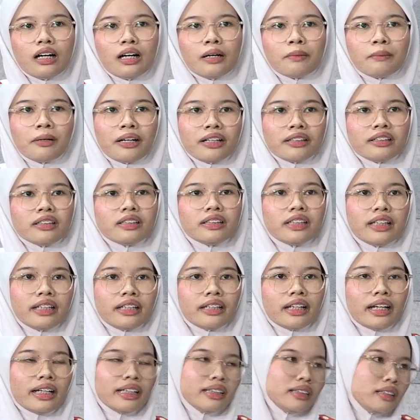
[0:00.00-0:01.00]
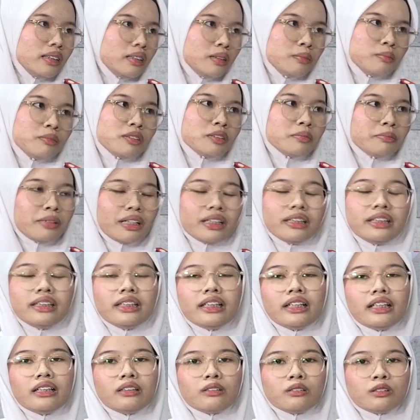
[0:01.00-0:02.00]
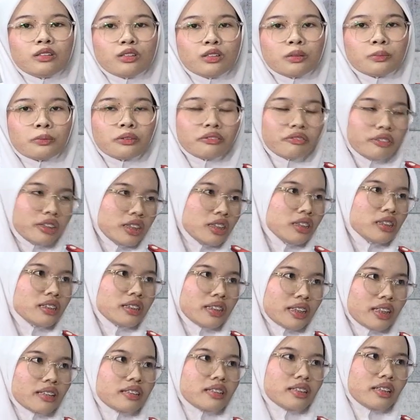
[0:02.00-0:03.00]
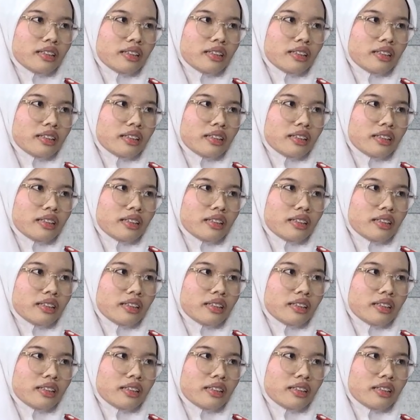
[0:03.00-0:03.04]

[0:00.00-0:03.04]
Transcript: other than items, money and also professional success.